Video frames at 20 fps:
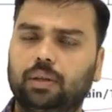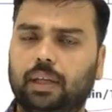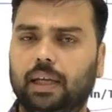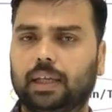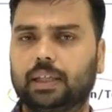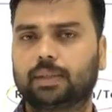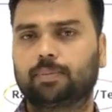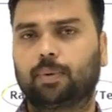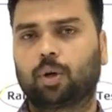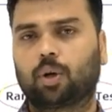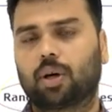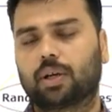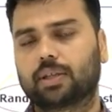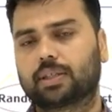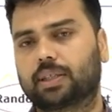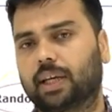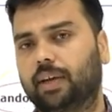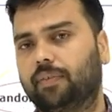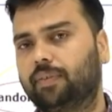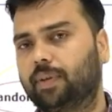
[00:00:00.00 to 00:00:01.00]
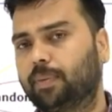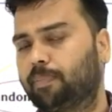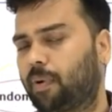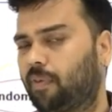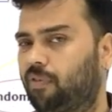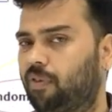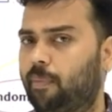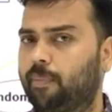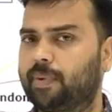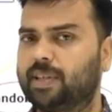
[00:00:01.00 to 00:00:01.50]
because if the
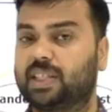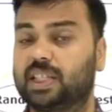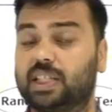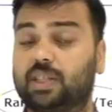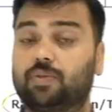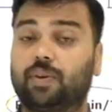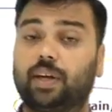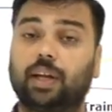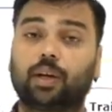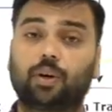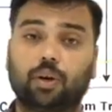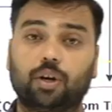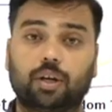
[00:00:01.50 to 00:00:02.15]
performance is very good